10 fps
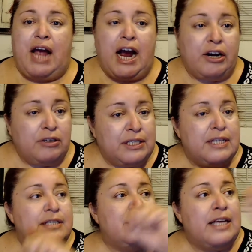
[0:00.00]
Ireland
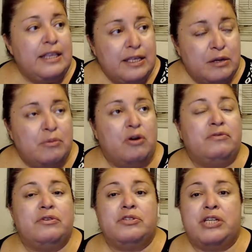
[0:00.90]
and sending them
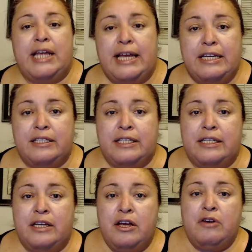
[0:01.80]
over to England